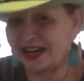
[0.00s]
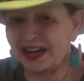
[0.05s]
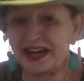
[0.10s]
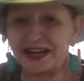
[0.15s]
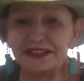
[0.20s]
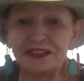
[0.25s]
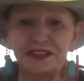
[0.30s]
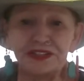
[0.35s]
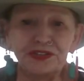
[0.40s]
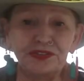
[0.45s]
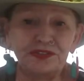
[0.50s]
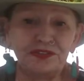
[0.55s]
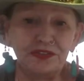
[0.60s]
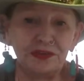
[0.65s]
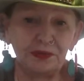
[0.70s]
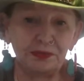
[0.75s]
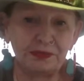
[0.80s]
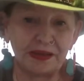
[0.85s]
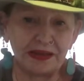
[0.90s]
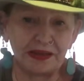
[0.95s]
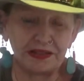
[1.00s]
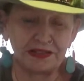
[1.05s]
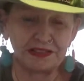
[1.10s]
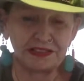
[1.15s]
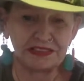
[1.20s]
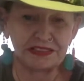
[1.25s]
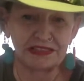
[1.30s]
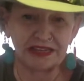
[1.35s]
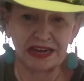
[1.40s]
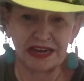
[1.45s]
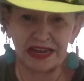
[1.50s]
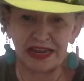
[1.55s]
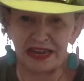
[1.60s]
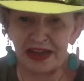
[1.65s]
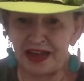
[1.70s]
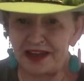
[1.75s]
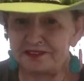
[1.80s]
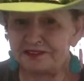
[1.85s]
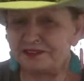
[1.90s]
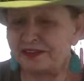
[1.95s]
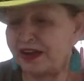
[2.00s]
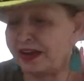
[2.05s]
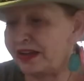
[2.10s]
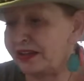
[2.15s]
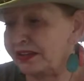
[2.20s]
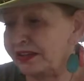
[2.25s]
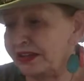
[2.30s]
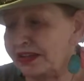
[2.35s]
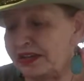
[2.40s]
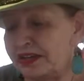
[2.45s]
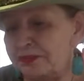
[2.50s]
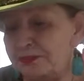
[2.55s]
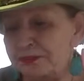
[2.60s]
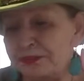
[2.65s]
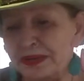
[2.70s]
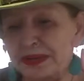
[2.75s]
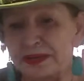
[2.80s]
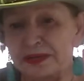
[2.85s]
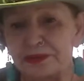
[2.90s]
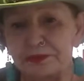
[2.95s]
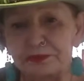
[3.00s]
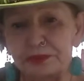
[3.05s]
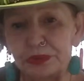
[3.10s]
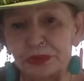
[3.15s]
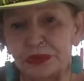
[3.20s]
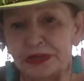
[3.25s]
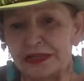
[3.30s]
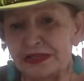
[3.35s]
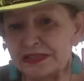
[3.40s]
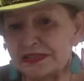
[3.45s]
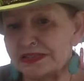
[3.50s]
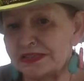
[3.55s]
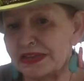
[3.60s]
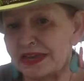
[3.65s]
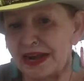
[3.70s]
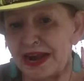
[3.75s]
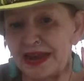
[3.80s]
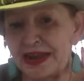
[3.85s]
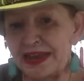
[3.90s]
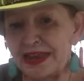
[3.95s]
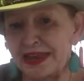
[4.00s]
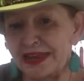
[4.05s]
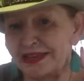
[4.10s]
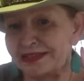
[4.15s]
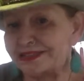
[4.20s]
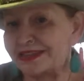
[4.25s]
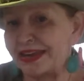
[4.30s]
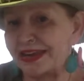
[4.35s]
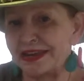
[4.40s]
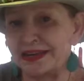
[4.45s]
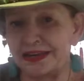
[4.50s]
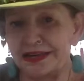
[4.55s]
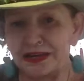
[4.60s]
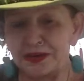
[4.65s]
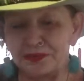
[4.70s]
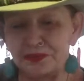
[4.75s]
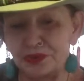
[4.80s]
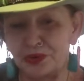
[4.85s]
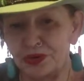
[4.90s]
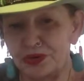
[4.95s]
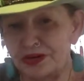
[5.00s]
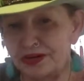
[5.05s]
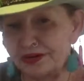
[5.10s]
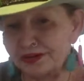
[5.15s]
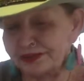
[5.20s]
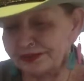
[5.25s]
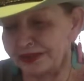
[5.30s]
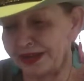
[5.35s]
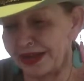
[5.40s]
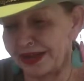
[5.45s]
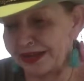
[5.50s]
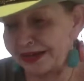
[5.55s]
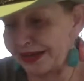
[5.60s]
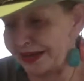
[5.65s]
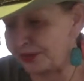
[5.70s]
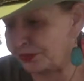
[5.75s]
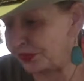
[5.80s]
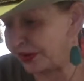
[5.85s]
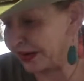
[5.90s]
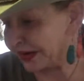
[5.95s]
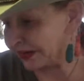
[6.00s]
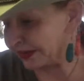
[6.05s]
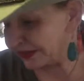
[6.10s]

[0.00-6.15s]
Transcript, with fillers: I do feel better today. I finally bit the bullet and said I can't take anymore, and I went